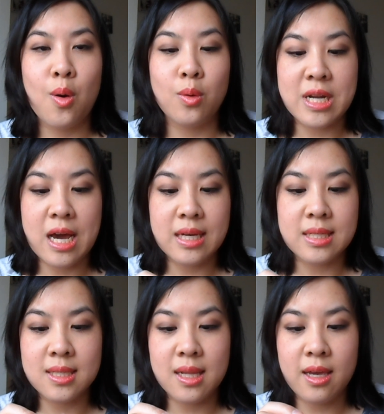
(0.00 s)
so
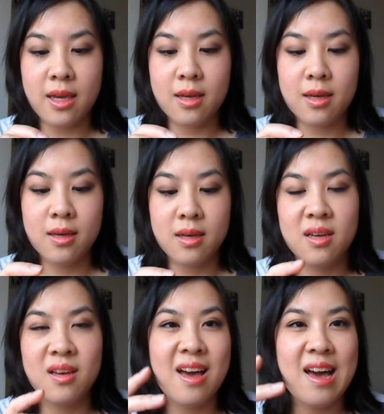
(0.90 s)
nice. Like